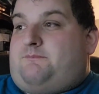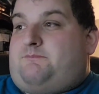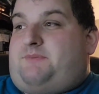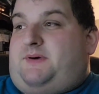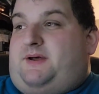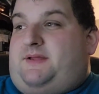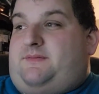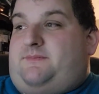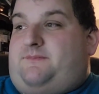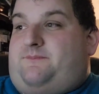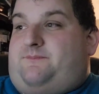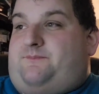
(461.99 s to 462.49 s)

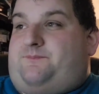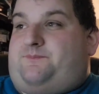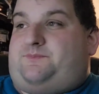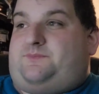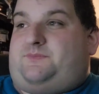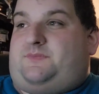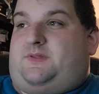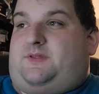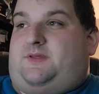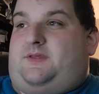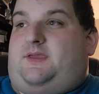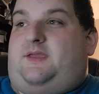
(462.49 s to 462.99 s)
but
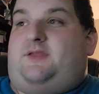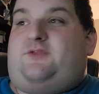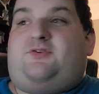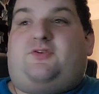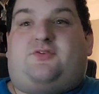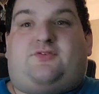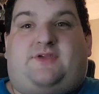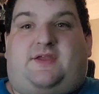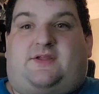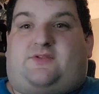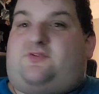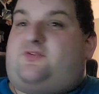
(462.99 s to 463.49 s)
it
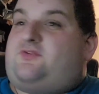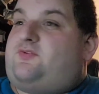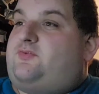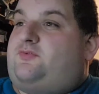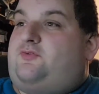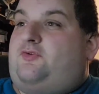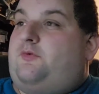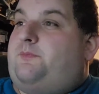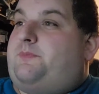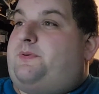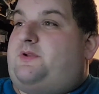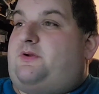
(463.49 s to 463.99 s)
just gets
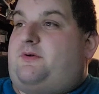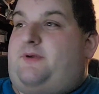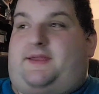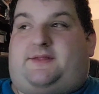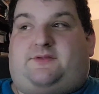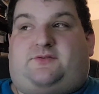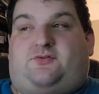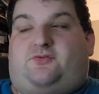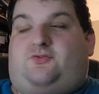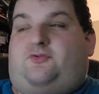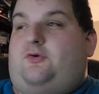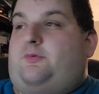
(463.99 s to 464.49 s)
stupider
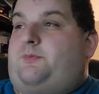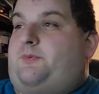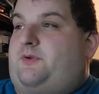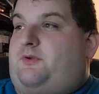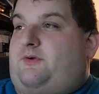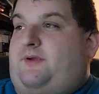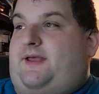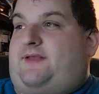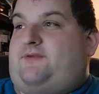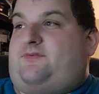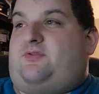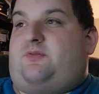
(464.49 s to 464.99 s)
and
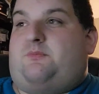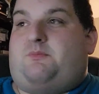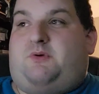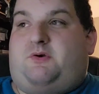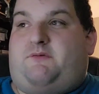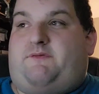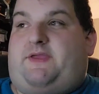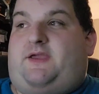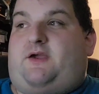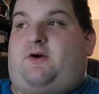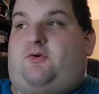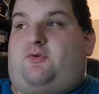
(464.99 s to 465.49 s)
stupider as the
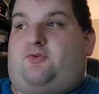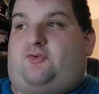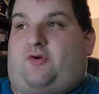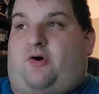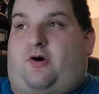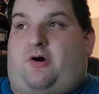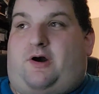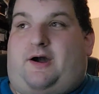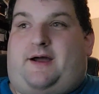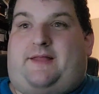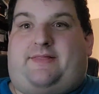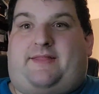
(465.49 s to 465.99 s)
movie goes
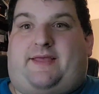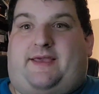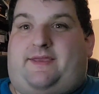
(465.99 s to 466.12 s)
on.